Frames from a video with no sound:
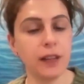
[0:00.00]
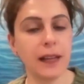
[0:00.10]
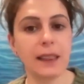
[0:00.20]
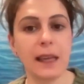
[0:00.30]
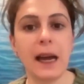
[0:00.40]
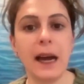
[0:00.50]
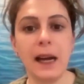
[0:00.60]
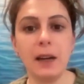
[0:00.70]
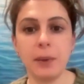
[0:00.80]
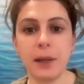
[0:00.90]
like their
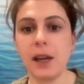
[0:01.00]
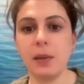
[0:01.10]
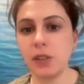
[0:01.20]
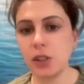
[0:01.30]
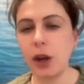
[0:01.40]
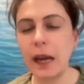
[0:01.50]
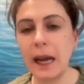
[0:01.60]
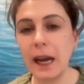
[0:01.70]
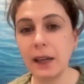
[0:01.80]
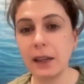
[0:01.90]
heart becomes so
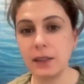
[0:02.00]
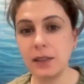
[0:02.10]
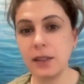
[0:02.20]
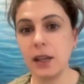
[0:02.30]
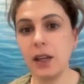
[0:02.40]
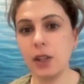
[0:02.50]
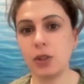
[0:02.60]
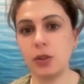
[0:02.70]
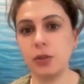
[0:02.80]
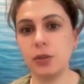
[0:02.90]
hardened
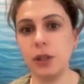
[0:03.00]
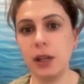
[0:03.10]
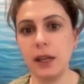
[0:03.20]
to